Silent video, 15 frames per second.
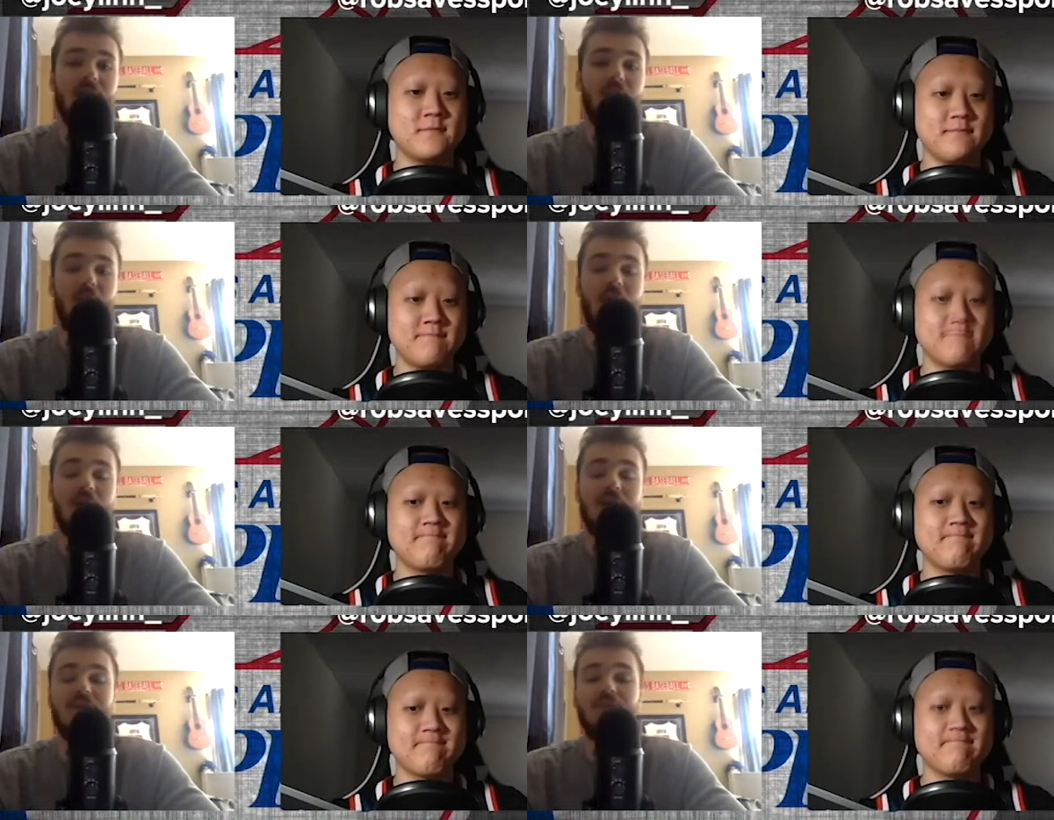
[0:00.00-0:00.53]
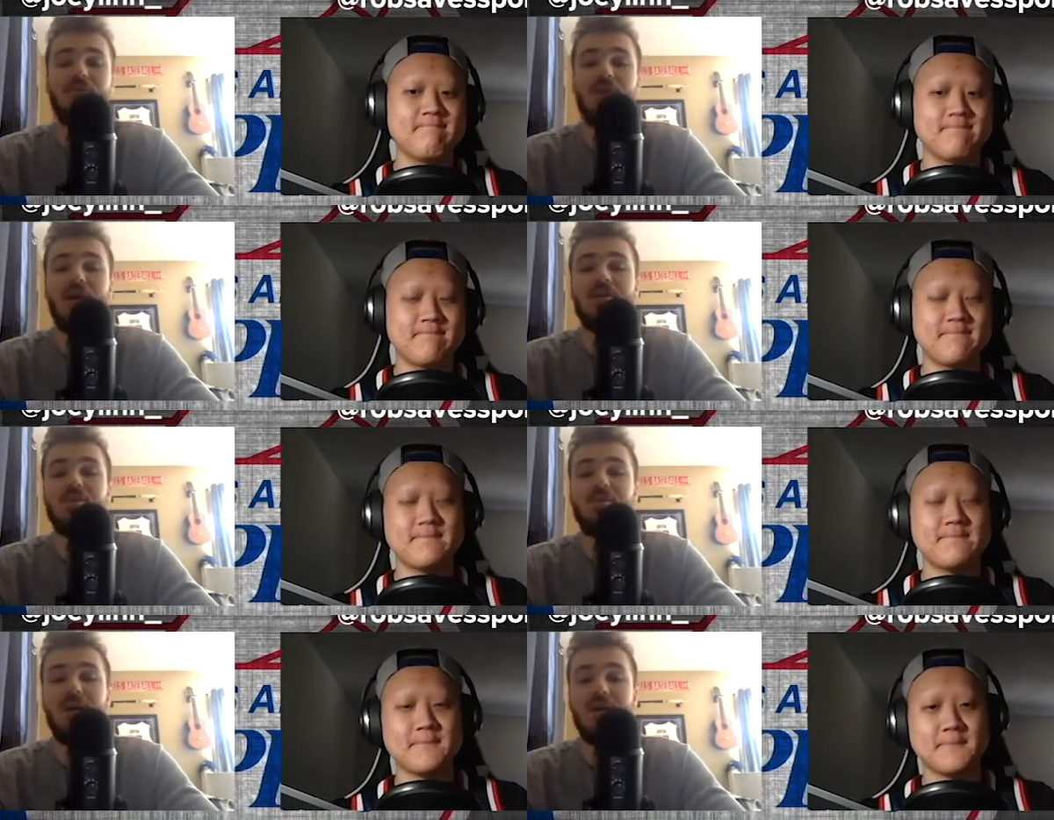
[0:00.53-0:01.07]
Speaker 1: positive
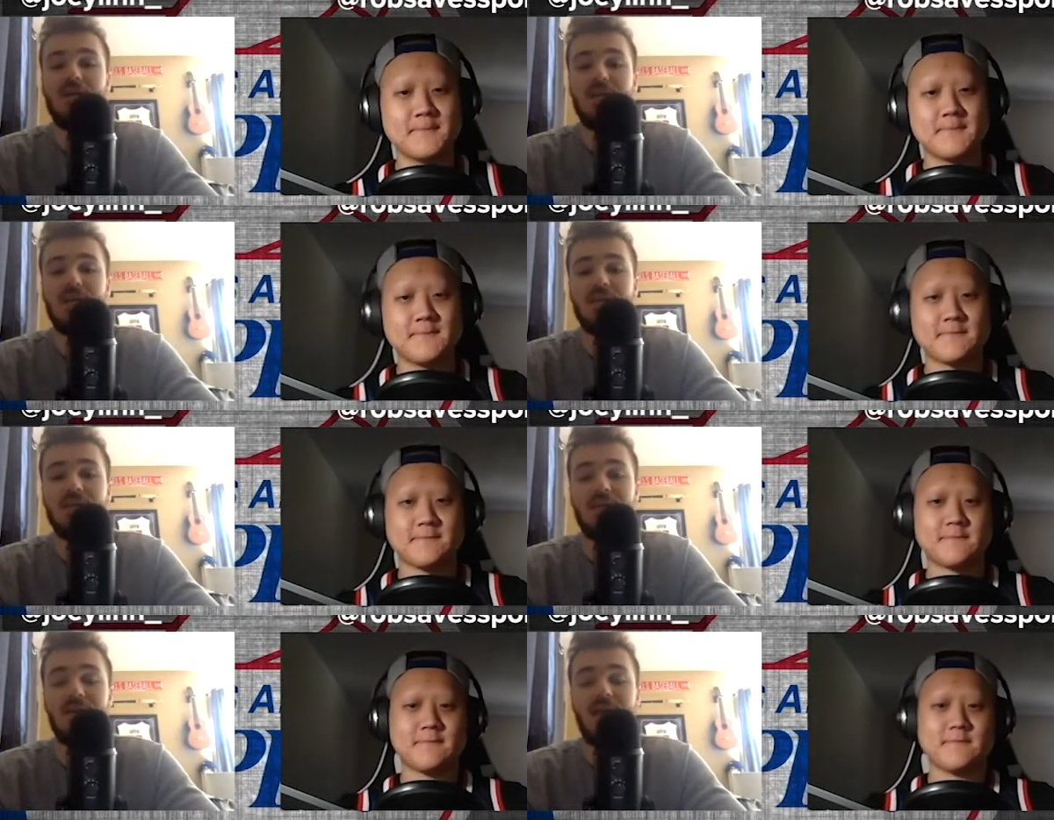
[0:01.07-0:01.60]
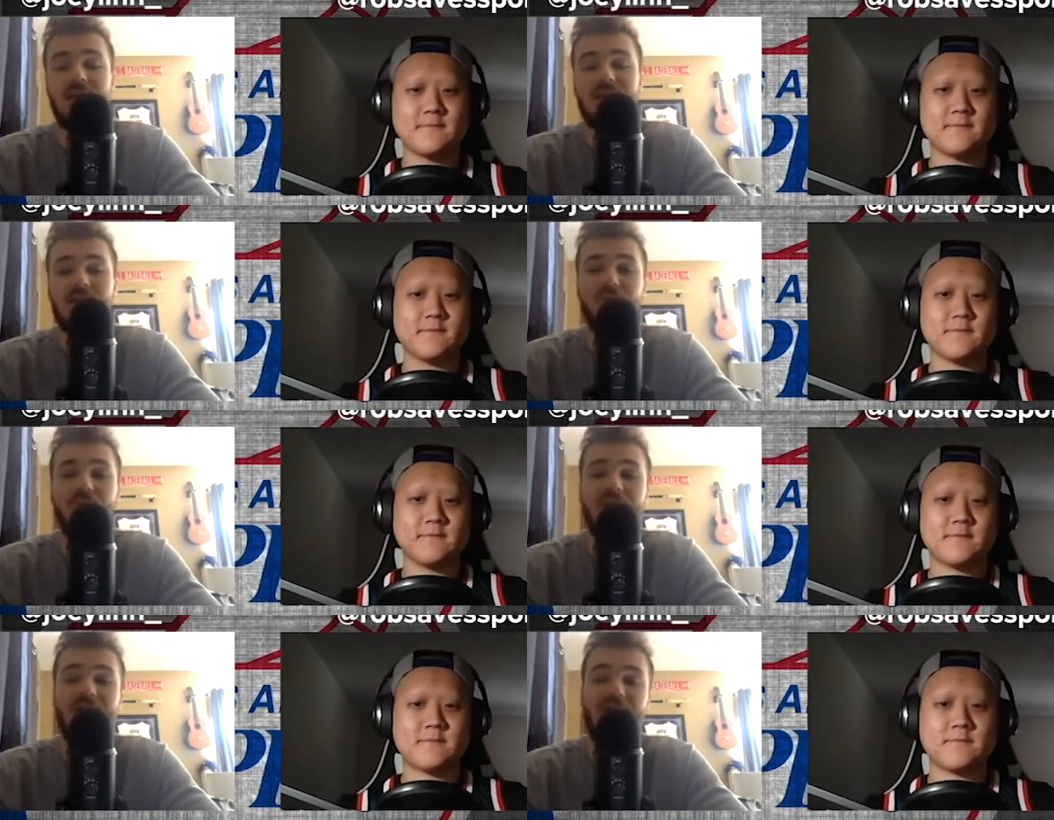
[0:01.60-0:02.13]
resumes as as it
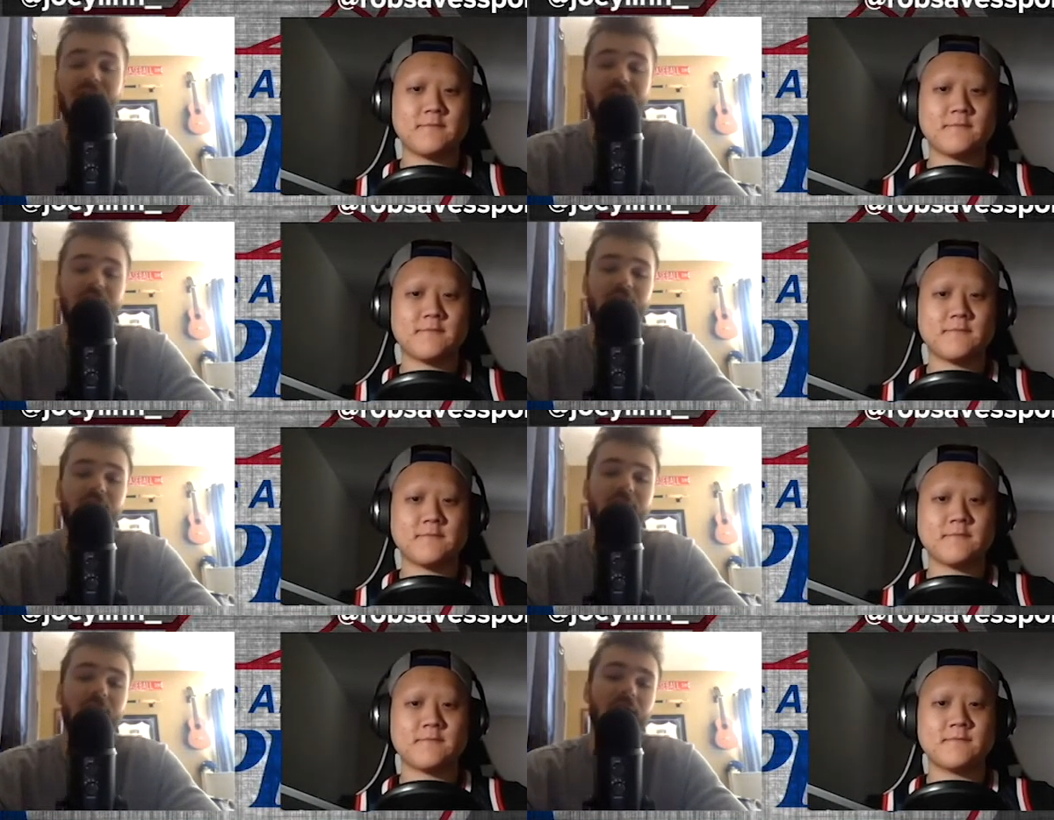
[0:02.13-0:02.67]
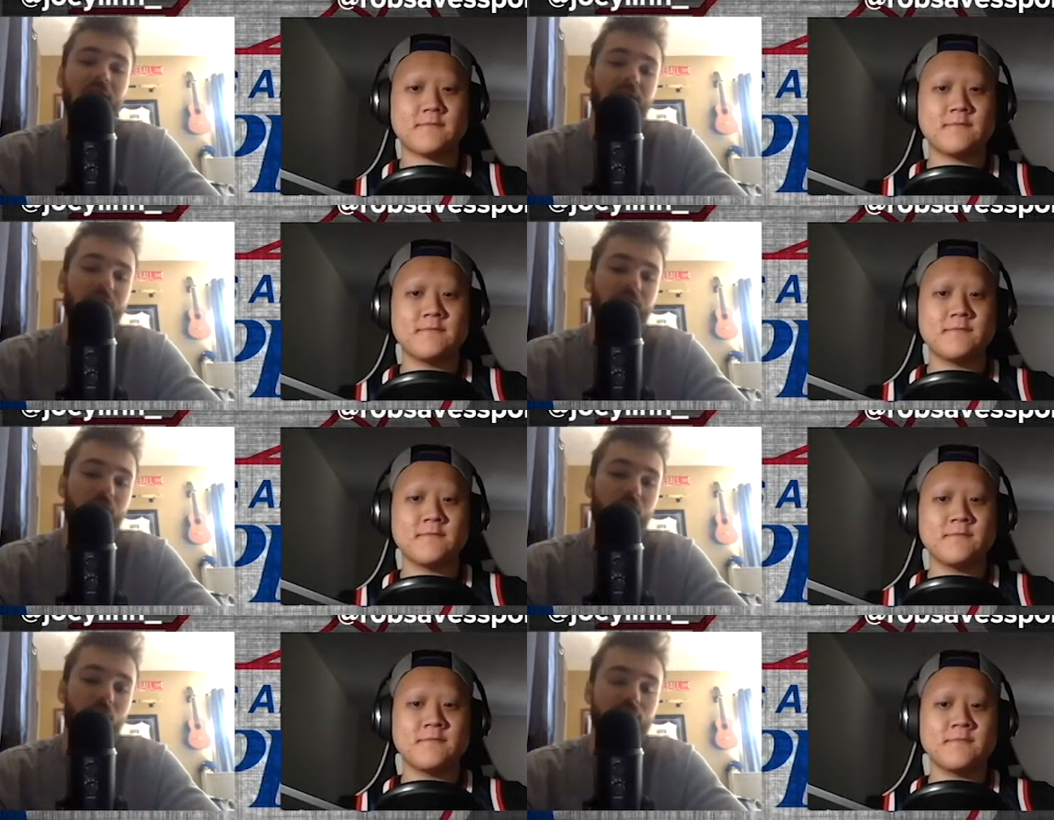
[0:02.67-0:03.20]
pertains to to
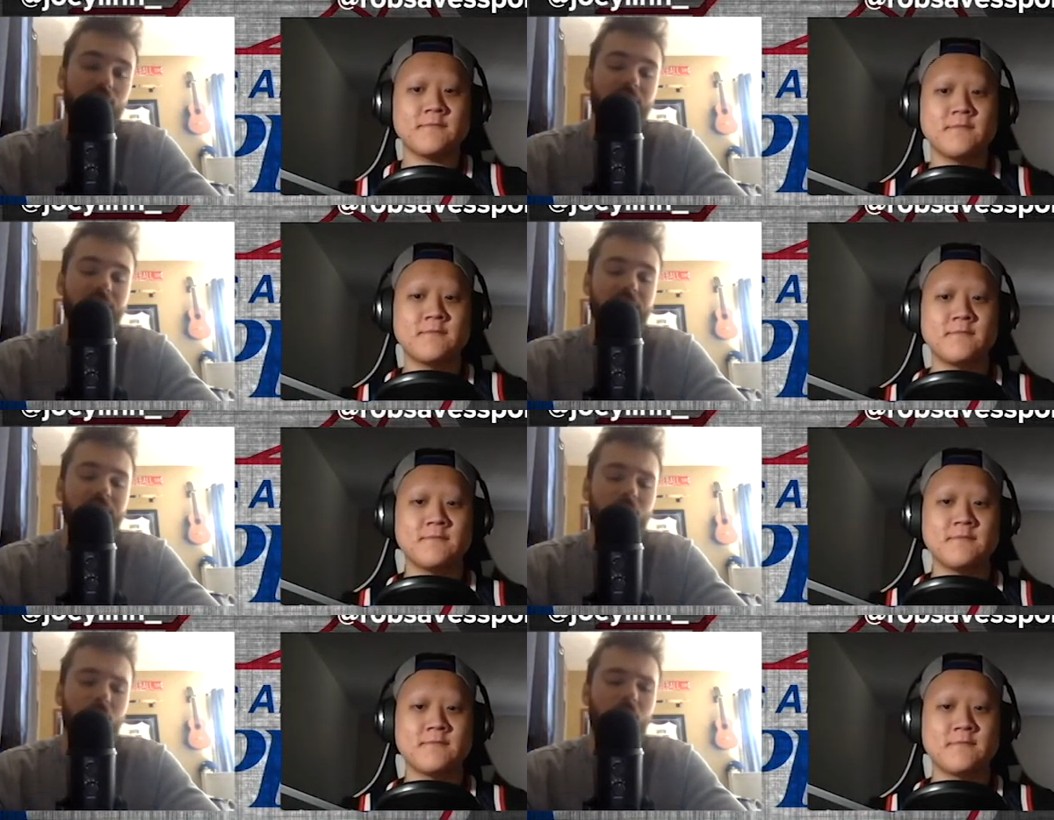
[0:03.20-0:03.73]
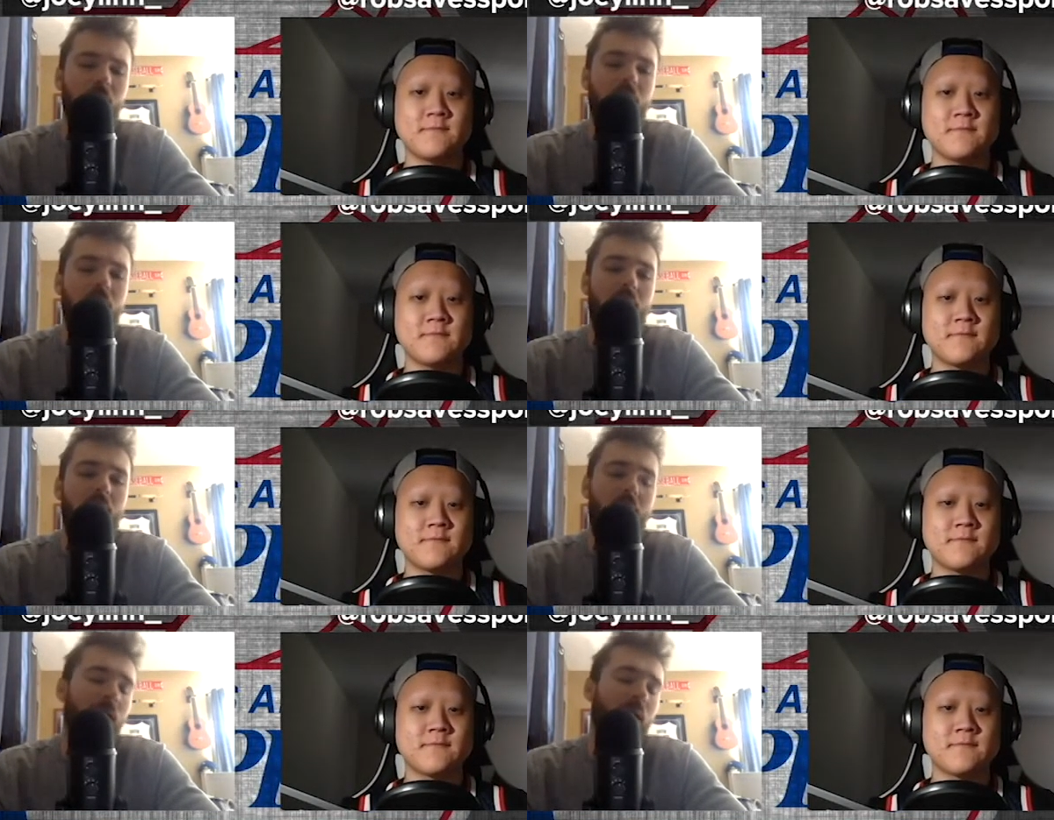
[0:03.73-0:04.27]
coaching. So
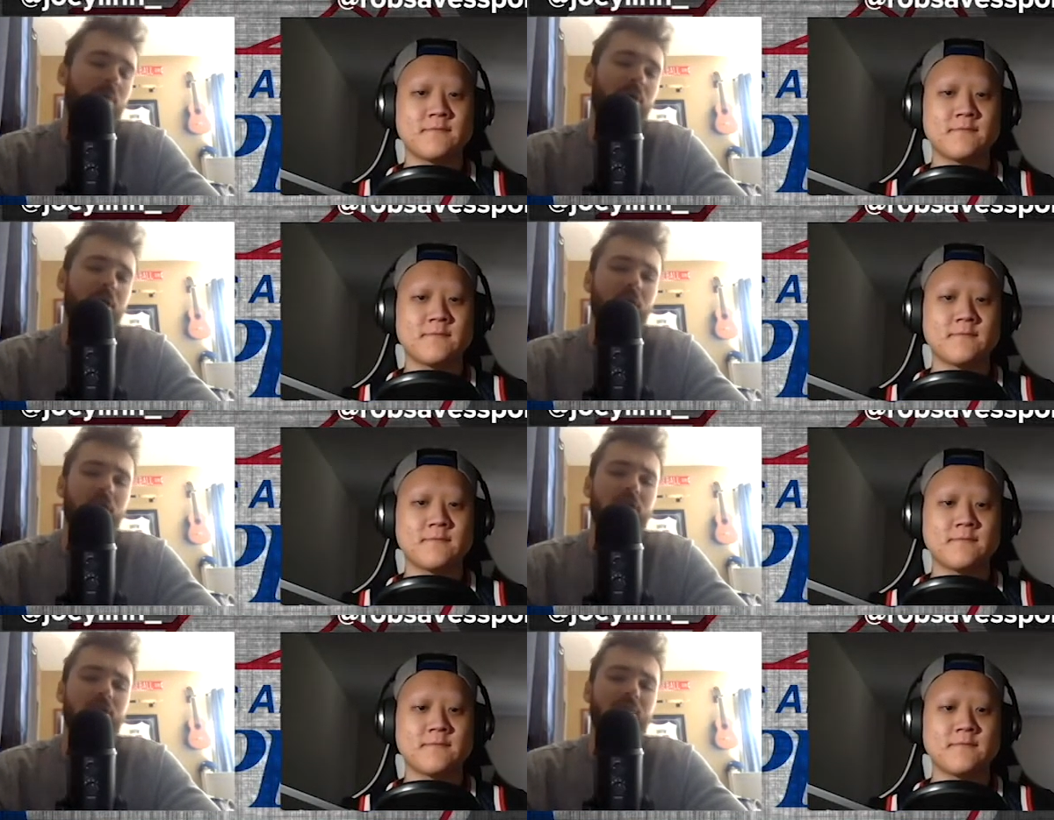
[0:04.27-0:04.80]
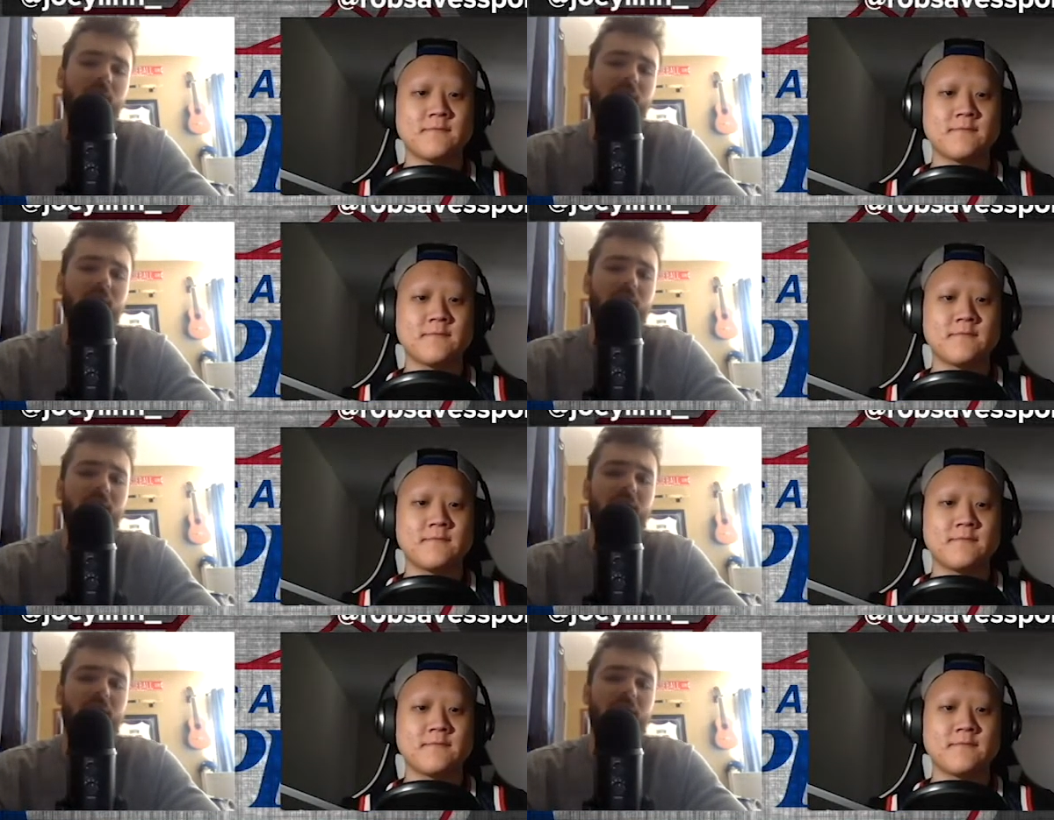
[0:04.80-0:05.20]
I'm encouraged by that.